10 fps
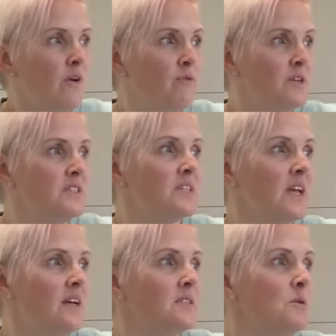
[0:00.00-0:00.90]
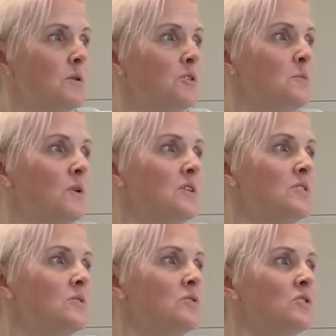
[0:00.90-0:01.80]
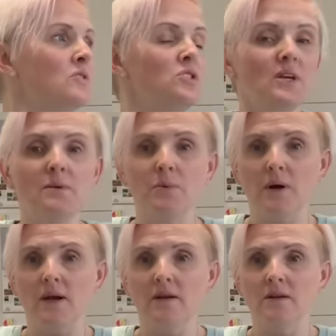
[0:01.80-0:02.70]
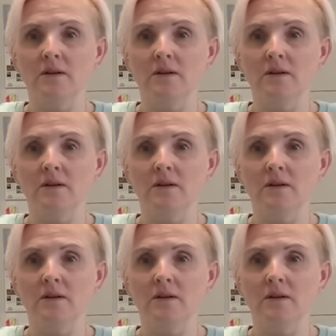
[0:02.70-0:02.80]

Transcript: wanted to get some of those bodysuits. You know the shapewear